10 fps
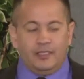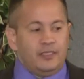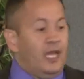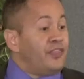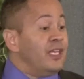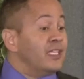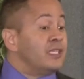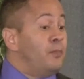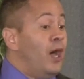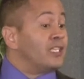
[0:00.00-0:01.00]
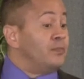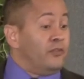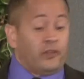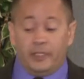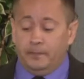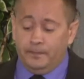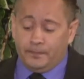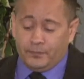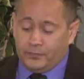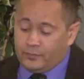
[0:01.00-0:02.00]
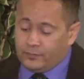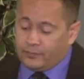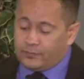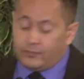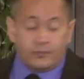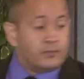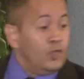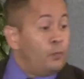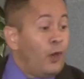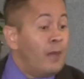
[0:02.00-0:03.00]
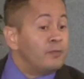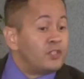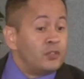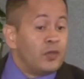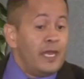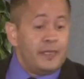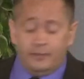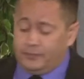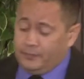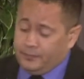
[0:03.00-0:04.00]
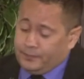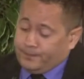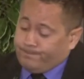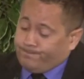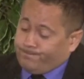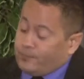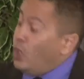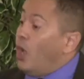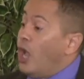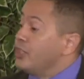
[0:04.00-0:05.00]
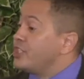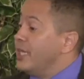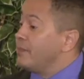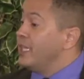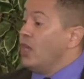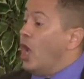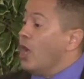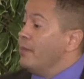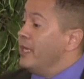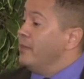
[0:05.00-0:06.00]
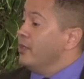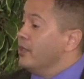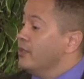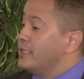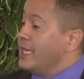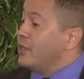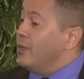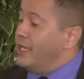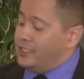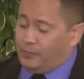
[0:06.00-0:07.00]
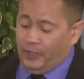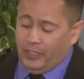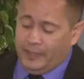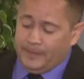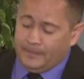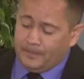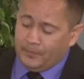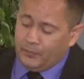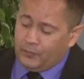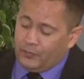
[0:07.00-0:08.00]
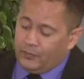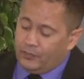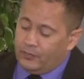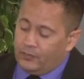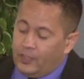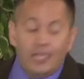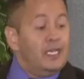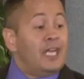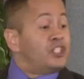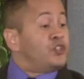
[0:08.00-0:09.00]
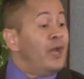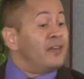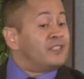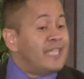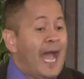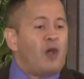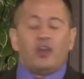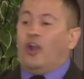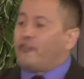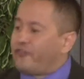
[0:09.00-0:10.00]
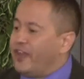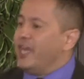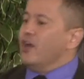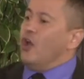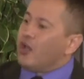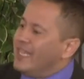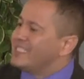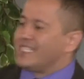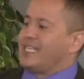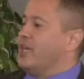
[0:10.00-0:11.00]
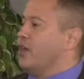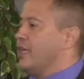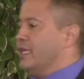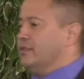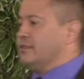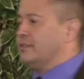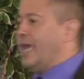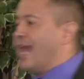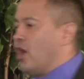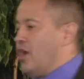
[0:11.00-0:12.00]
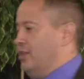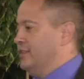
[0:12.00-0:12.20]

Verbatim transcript: Nothing is impossible for him. No problem too great. No hardship can harm him or take away his spirit. Not a shred of doubt or fear or insecurity at all.